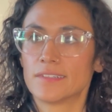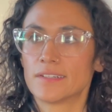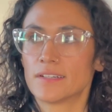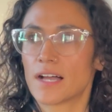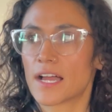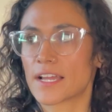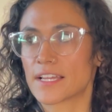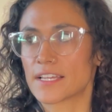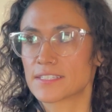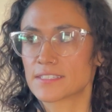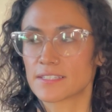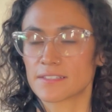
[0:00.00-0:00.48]

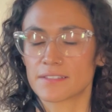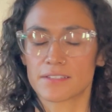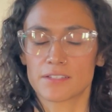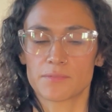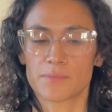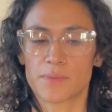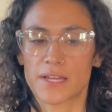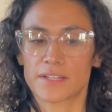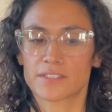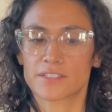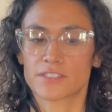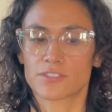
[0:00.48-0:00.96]
I guess a little
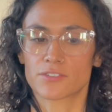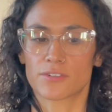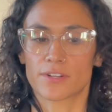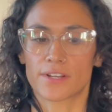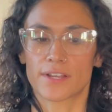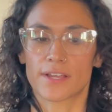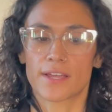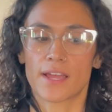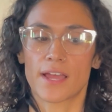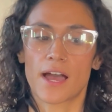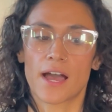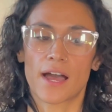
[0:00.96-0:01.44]

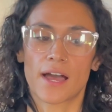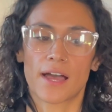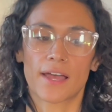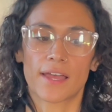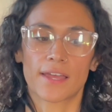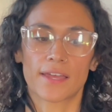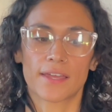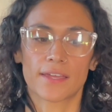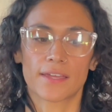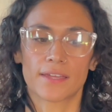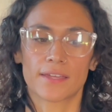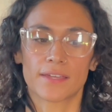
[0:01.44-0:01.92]
backstory,
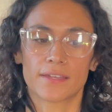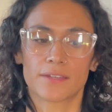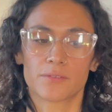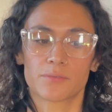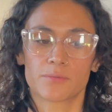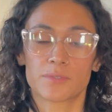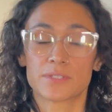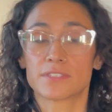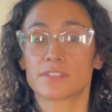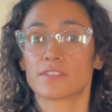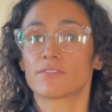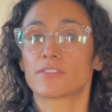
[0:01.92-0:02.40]
I
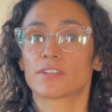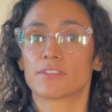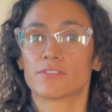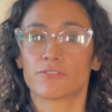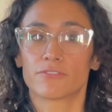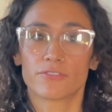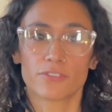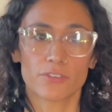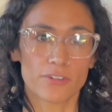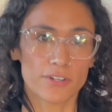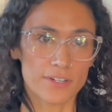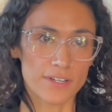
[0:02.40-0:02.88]
was living in
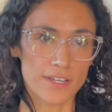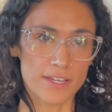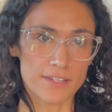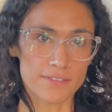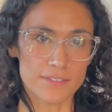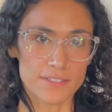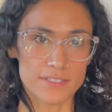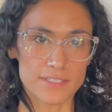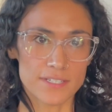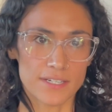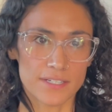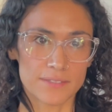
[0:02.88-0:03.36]
Florida at
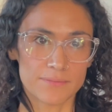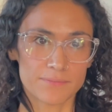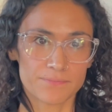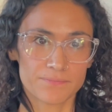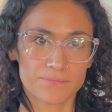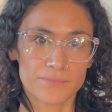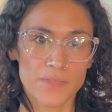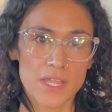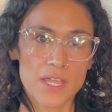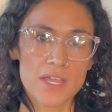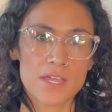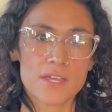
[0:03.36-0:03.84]
the time.
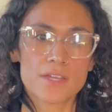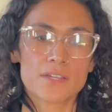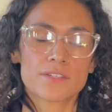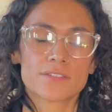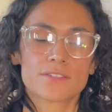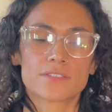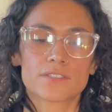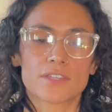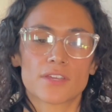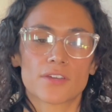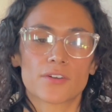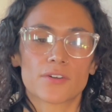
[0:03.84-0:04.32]

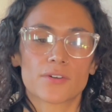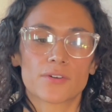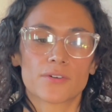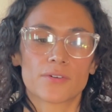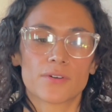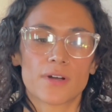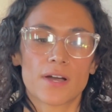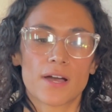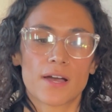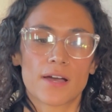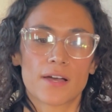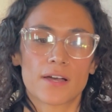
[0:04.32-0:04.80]

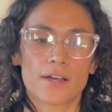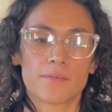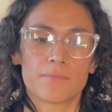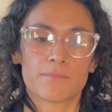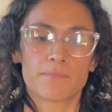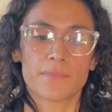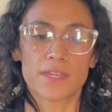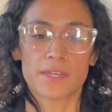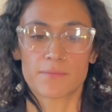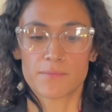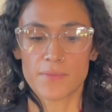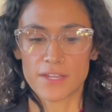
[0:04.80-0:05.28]
So
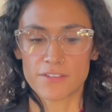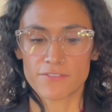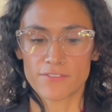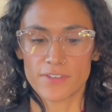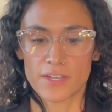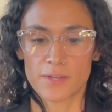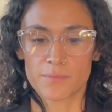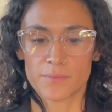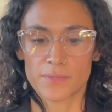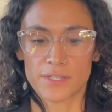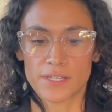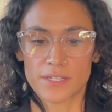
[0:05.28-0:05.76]
me and my
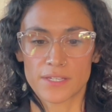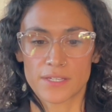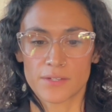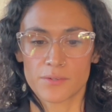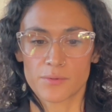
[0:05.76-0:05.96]
family